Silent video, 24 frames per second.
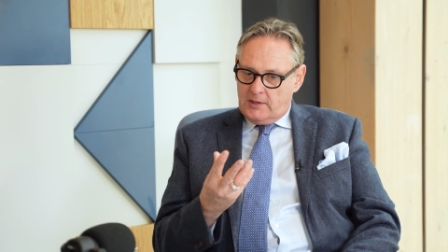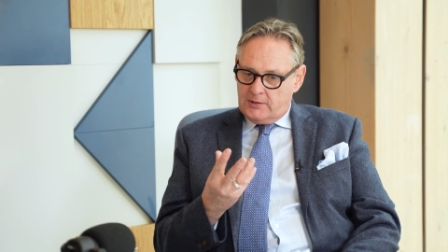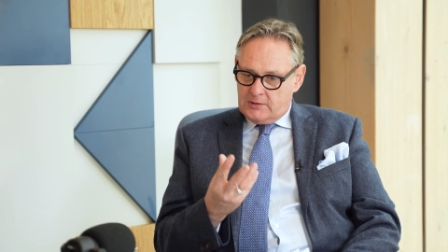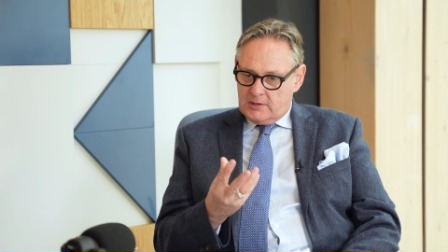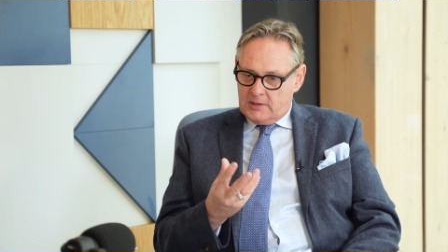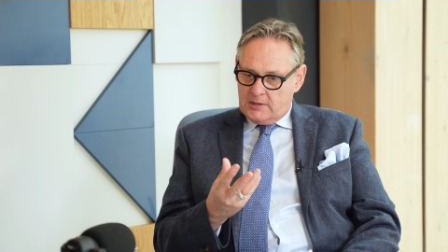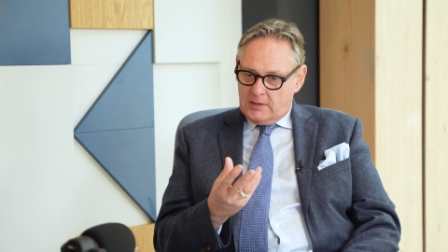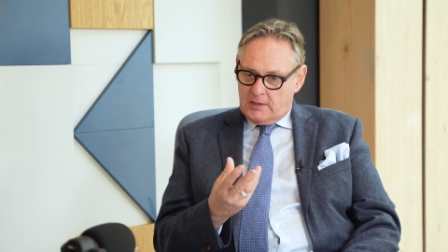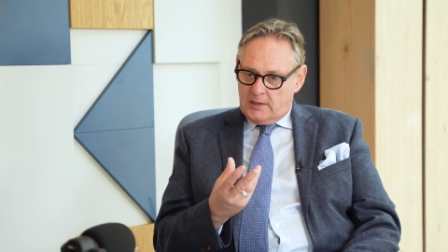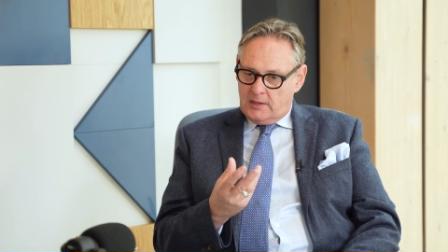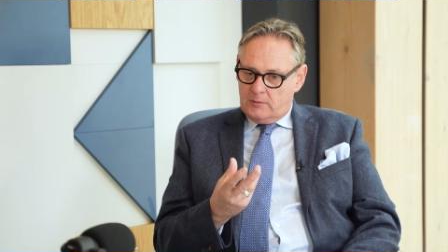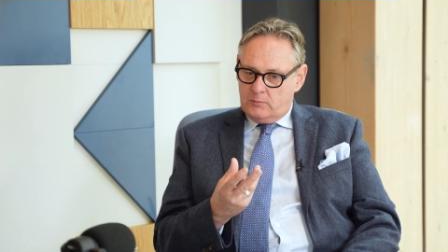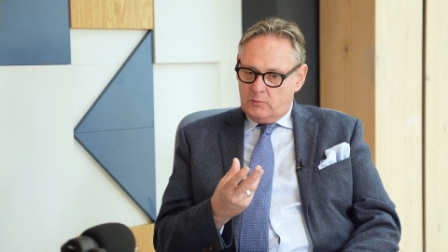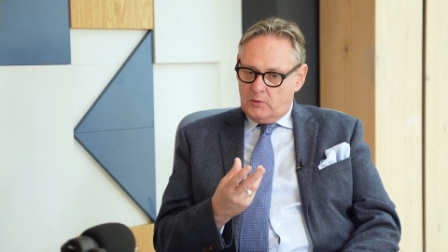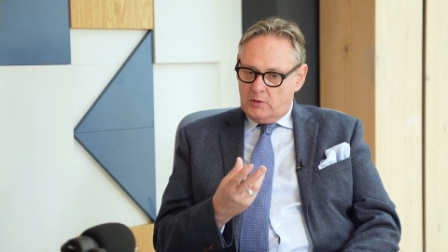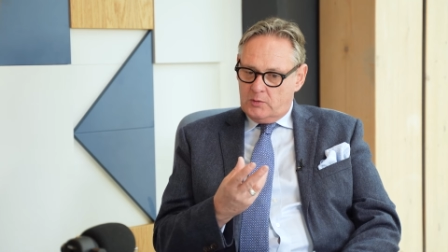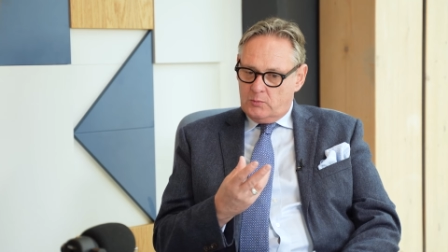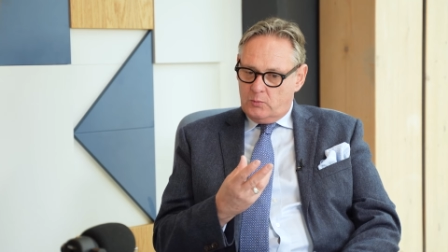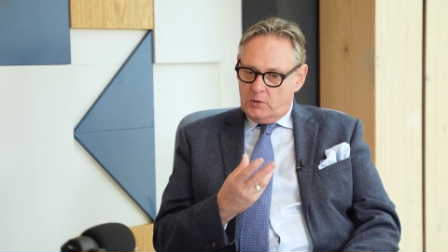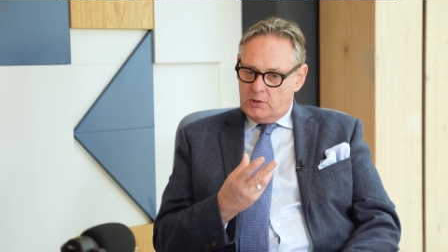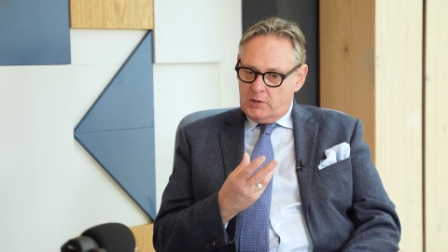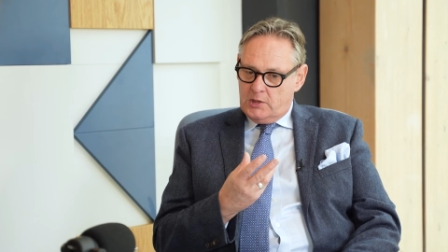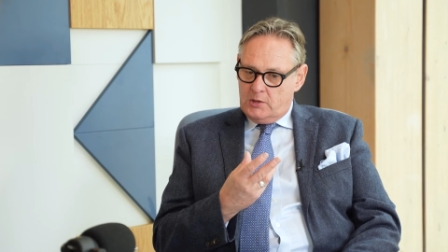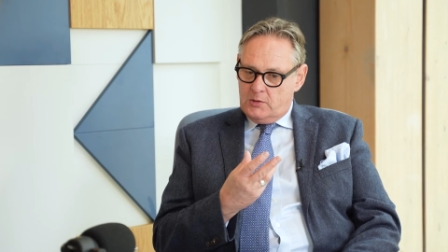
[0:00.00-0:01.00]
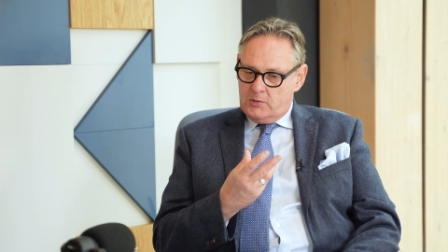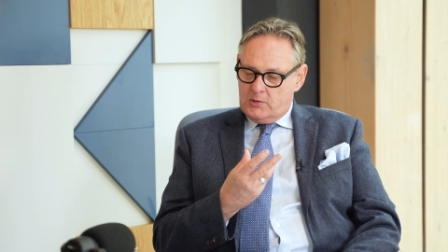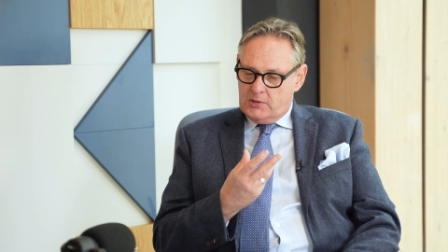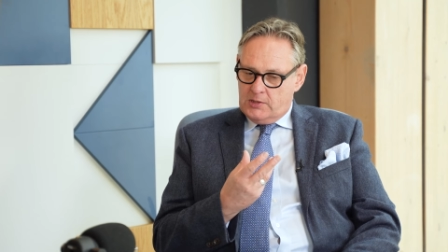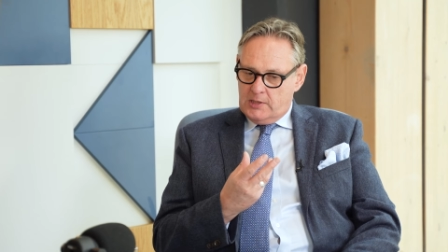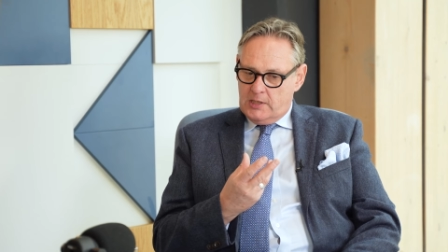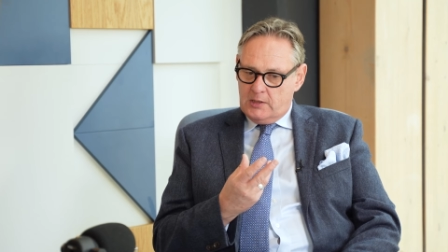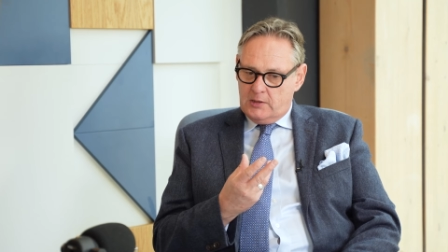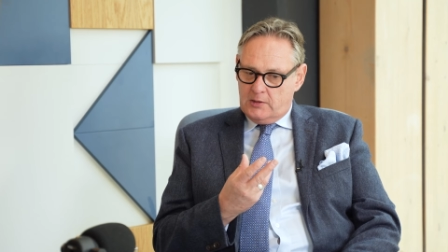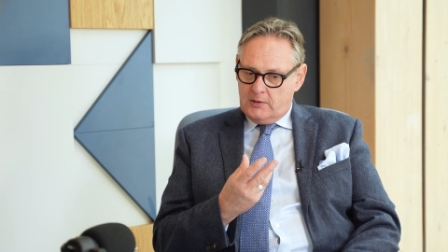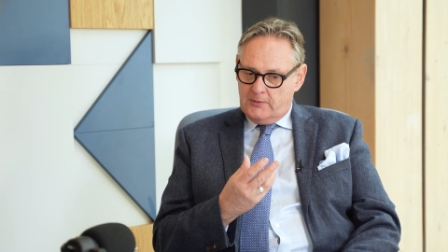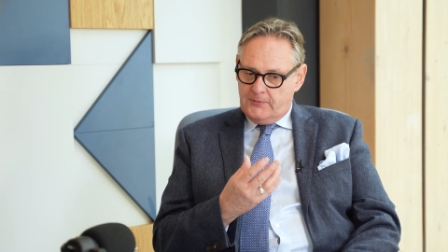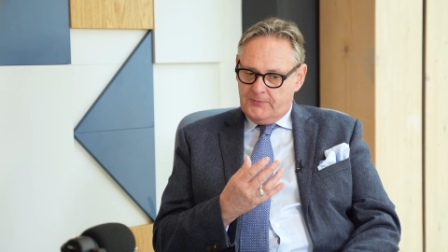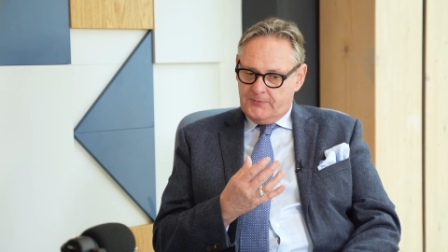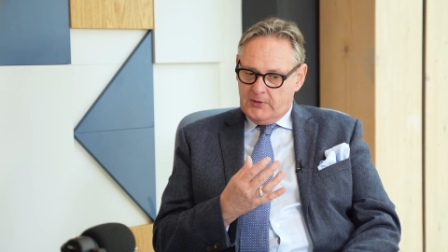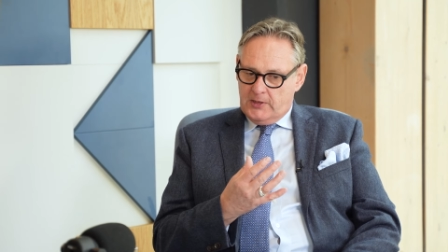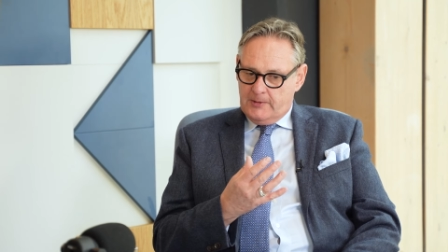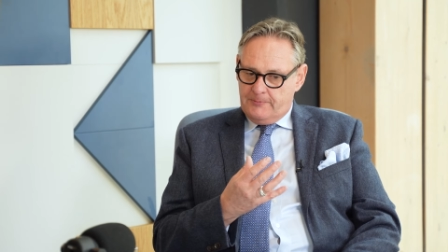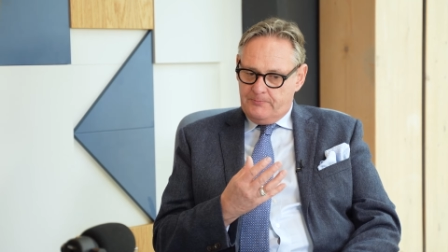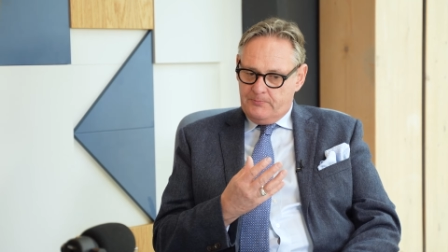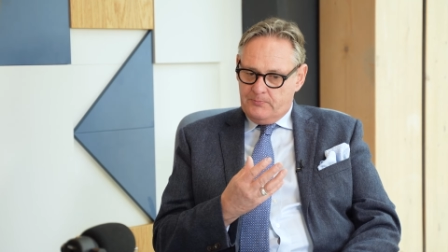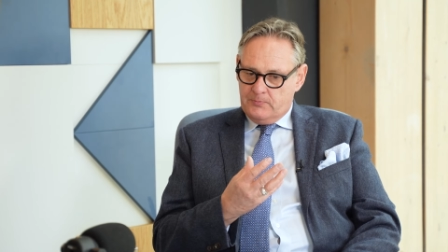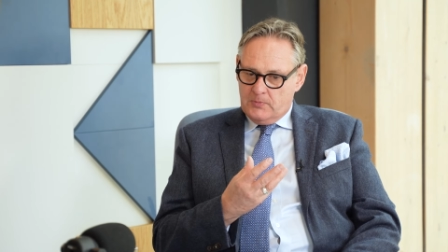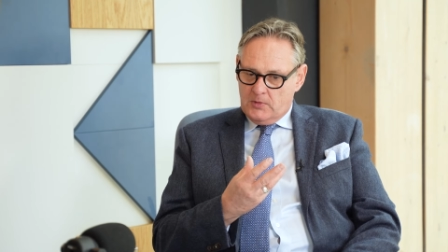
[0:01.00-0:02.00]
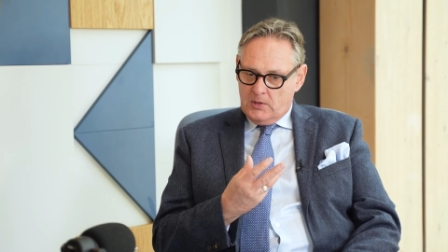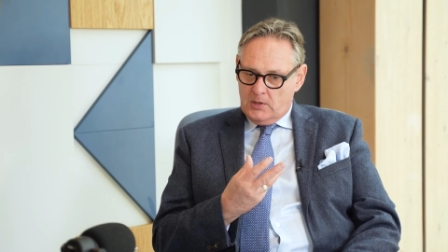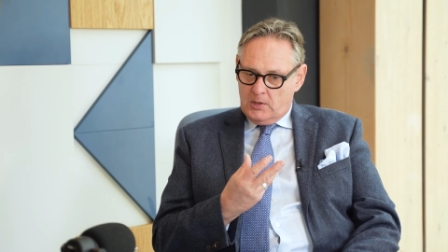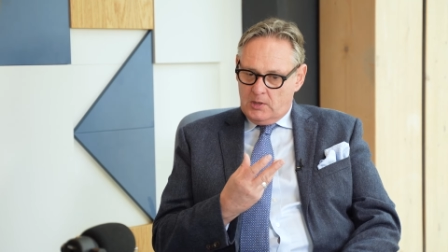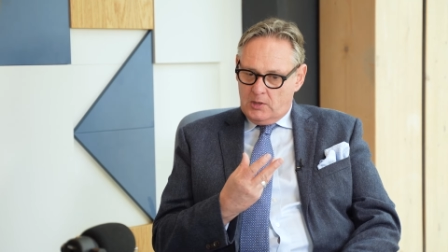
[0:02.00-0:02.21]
London girl, what, what do you think of? Um,